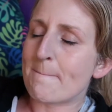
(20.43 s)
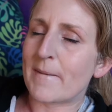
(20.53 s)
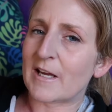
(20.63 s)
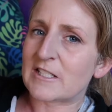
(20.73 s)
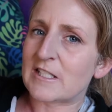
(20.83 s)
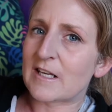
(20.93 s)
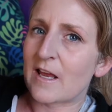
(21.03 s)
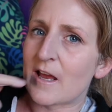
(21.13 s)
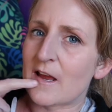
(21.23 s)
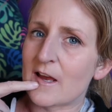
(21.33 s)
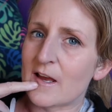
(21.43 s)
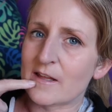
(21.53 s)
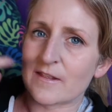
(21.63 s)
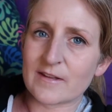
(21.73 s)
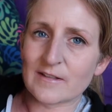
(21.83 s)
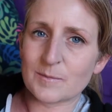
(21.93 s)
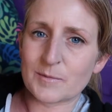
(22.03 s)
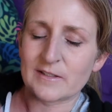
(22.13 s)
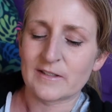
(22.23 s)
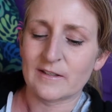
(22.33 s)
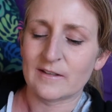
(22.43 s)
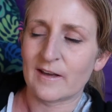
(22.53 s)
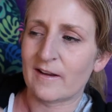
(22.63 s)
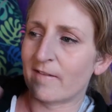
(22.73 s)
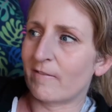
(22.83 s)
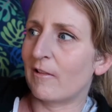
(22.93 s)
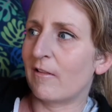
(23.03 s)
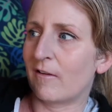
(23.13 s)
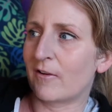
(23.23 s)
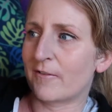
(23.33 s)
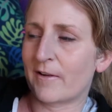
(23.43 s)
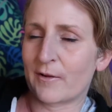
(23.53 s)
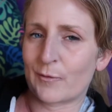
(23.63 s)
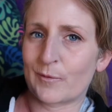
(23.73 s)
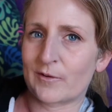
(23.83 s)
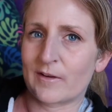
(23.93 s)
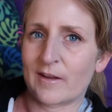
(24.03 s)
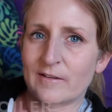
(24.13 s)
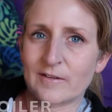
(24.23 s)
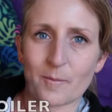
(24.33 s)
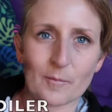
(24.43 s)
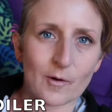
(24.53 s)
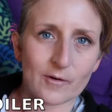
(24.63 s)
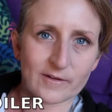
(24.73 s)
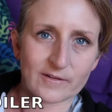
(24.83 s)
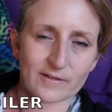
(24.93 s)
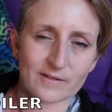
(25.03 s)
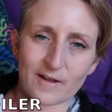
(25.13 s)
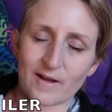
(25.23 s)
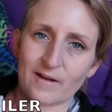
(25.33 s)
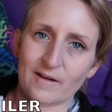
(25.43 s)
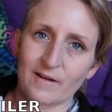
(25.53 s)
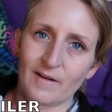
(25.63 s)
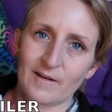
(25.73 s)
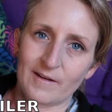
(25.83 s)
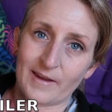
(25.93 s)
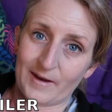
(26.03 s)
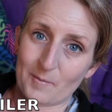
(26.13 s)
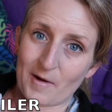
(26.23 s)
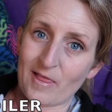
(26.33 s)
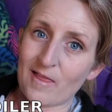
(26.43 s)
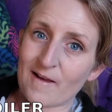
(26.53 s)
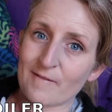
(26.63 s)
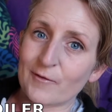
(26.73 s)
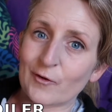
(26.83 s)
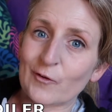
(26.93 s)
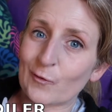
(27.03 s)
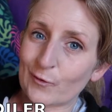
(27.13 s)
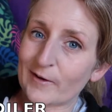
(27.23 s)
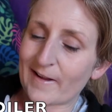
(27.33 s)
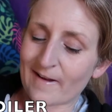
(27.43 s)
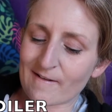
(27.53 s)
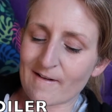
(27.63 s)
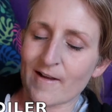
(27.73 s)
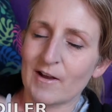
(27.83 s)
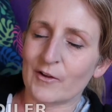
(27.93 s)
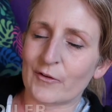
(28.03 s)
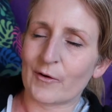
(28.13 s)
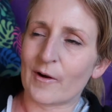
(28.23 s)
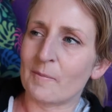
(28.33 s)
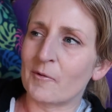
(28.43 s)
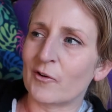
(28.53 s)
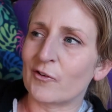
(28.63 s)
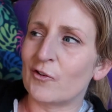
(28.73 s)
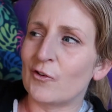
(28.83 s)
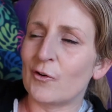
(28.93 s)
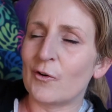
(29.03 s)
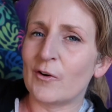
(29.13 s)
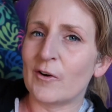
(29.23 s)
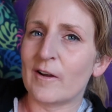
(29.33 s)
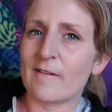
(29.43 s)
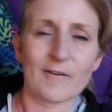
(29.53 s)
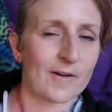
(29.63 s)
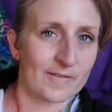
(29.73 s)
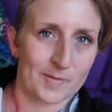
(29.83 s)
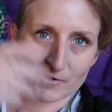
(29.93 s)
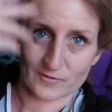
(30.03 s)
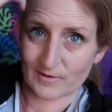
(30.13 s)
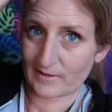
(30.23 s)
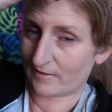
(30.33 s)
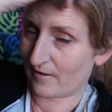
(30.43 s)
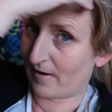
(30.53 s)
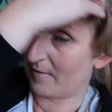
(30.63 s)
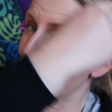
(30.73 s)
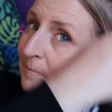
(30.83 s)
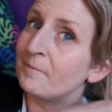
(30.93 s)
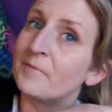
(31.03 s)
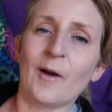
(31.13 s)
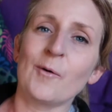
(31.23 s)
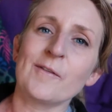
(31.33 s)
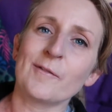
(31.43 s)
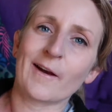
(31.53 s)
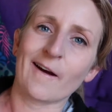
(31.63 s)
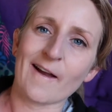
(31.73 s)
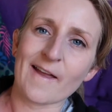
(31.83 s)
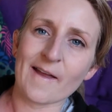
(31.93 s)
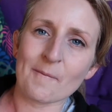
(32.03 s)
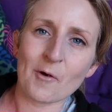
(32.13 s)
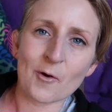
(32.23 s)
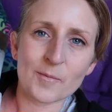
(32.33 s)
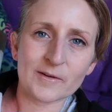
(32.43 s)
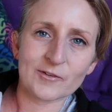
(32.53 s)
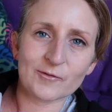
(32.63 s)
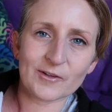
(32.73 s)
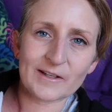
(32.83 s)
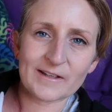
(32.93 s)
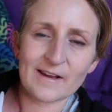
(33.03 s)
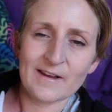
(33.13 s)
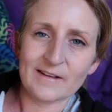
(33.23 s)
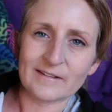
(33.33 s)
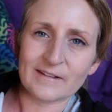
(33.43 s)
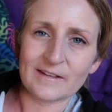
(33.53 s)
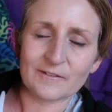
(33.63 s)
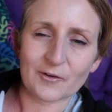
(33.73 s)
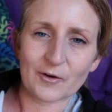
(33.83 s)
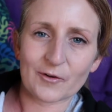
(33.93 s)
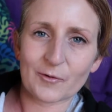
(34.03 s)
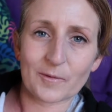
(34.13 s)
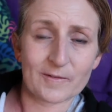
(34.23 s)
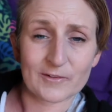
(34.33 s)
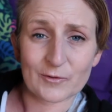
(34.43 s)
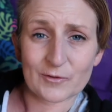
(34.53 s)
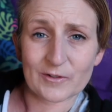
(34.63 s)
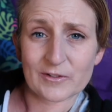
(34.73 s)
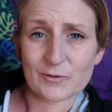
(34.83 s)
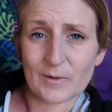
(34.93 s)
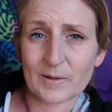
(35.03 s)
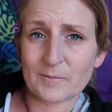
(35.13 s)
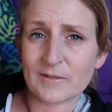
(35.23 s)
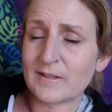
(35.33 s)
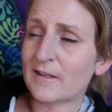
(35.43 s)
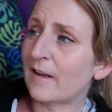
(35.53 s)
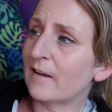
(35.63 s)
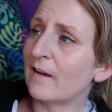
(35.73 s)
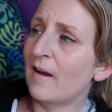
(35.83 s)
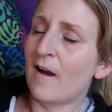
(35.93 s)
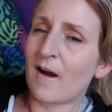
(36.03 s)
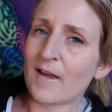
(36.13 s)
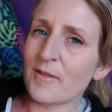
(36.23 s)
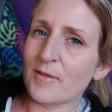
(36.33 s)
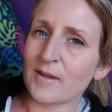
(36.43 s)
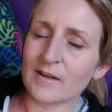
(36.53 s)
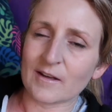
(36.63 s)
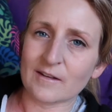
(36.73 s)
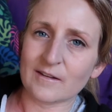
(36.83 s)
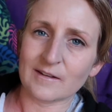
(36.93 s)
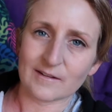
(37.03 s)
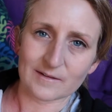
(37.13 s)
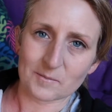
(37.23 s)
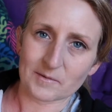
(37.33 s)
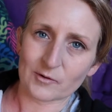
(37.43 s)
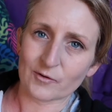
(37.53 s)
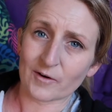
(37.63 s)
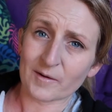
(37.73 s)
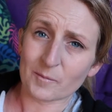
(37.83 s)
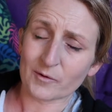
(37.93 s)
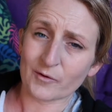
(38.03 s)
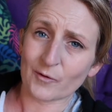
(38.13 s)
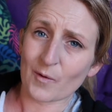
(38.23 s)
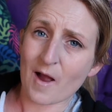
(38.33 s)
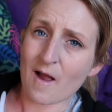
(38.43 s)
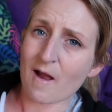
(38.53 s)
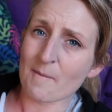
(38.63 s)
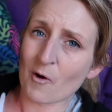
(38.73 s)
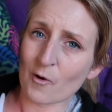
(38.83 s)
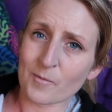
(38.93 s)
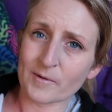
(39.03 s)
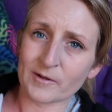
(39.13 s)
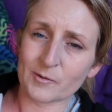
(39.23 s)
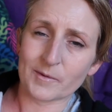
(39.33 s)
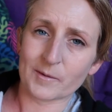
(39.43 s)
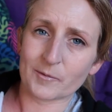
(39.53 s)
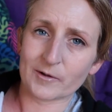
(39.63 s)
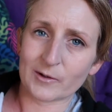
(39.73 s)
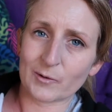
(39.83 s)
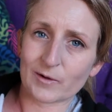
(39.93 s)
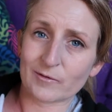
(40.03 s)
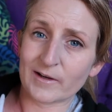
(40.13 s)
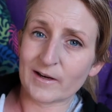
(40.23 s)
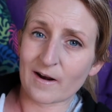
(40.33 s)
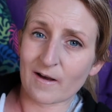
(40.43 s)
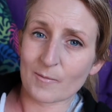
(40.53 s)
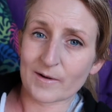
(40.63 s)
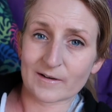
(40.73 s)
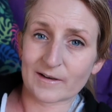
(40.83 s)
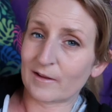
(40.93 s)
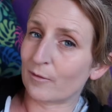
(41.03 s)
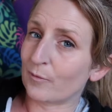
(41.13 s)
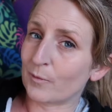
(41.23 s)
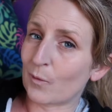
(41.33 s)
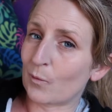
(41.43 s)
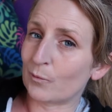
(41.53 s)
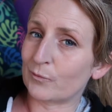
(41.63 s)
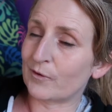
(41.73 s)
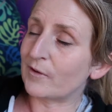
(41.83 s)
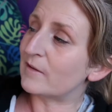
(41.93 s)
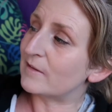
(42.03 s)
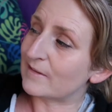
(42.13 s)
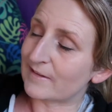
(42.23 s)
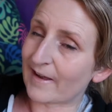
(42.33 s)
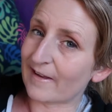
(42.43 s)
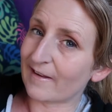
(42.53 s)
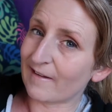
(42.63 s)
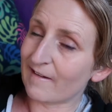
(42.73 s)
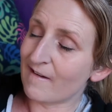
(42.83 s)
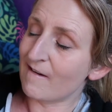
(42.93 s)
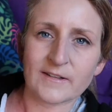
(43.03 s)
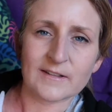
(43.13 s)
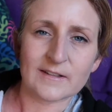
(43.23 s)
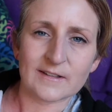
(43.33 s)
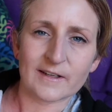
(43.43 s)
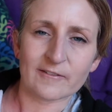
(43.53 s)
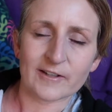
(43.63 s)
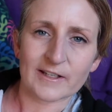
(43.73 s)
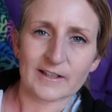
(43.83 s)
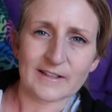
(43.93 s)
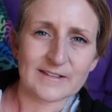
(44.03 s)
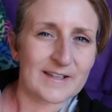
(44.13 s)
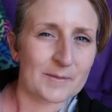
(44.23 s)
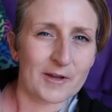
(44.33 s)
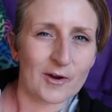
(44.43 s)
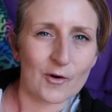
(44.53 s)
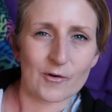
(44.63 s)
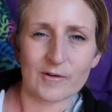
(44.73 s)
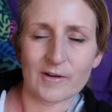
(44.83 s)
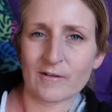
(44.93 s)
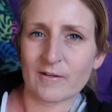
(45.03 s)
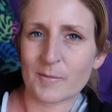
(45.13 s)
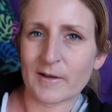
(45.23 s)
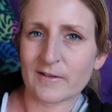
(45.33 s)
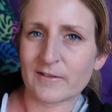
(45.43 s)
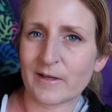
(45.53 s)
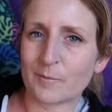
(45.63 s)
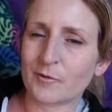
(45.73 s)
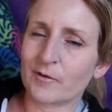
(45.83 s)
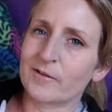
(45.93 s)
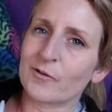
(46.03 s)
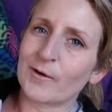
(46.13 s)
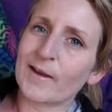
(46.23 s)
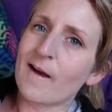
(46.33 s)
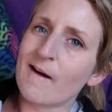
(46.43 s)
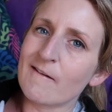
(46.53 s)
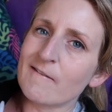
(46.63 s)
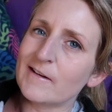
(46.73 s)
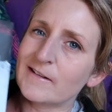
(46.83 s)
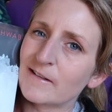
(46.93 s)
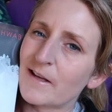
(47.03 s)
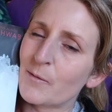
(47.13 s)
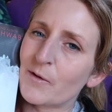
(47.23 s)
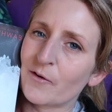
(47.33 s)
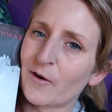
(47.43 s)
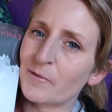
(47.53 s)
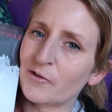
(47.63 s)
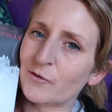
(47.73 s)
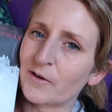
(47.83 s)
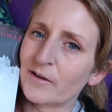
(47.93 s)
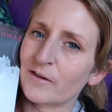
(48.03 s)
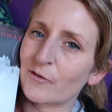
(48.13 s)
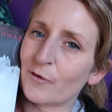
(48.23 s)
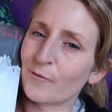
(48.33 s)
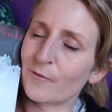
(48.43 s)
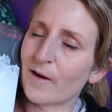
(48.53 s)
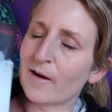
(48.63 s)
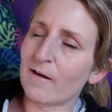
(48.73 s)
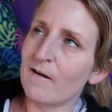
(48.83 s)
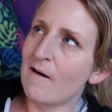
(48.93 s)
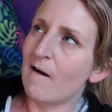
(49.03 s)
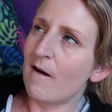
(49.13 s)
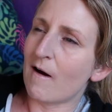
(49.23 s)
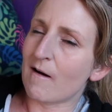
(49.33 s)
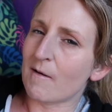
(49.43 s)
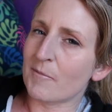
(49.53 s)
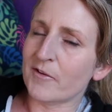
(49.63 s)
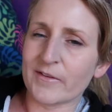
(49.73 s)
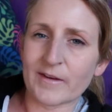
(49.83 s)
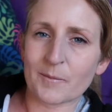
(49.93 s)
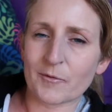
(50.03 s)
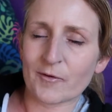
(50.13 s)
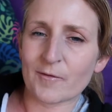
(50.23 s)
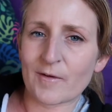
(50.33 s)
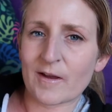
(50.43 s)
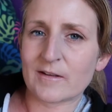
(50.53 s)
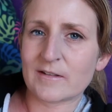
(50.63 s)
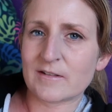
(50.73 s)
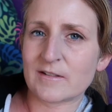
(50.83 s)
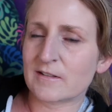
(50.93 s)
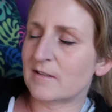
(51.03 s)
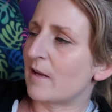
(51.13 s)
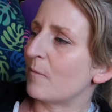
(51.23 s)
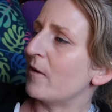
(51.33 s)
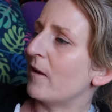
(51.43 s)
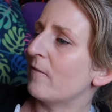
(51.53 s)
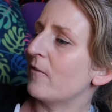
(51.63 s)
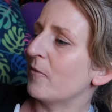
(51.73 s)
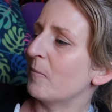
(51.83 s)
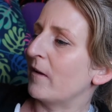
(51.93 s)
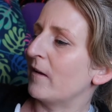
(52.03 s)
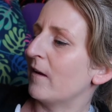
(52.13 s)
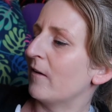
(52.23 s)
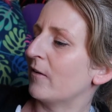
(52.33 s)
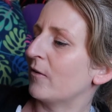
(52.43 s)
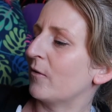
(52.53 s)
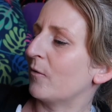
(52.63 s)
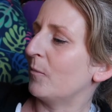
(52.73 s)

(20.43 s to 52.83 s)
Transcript: But uh, this particular day, I have a lot of housework to catch up on and just like getting my life sorted out so I'm not sure if I'll have that much reading time. However, I am hoping to read City of Ghosts by Victoria Schwab today. I think this is a middle grade book, so I'm hoping it'll be a pretty quick read and I'll be able to get through it all today. I did start reading it last night, but I only got about a chapter in, so I can't really say whether I'm enjoying it so far. Um, the setup so far is just that we have this main character.